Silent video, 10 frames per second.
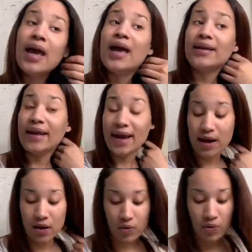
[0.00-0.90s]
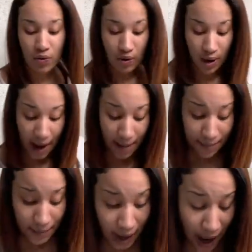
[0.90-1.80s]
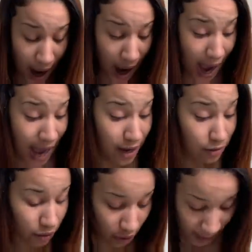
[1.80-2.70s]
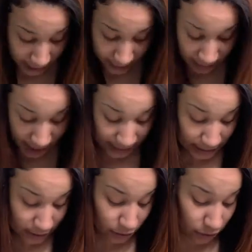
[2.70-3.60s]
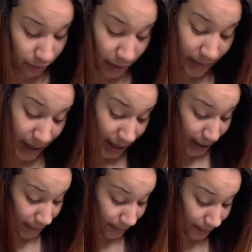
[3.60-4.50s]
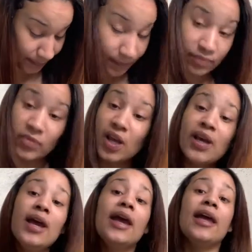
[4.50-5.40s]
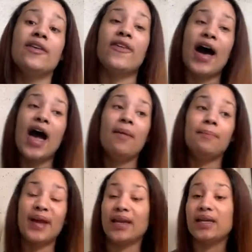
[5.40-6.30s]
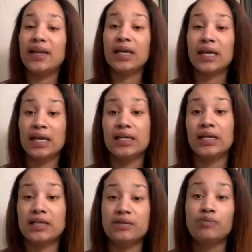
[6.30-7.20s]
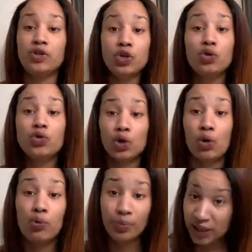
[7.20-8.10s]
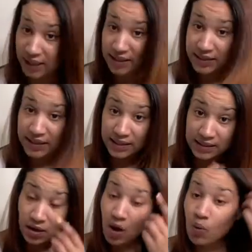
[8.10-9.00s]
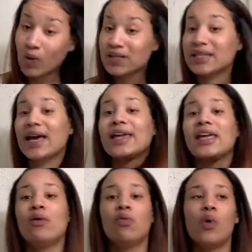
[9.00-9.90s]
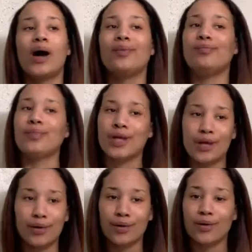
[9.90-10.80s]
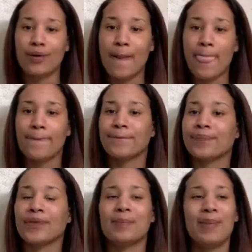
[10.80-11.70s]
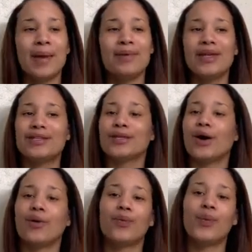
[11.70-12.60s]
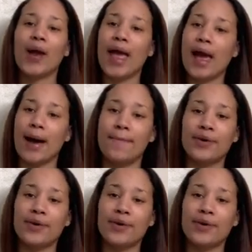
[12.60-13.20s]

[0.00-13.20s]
Now, I don't know about anybody else, but man, if I make it in this YouTube business, once I hit 1 mil, baby, it's a wrap.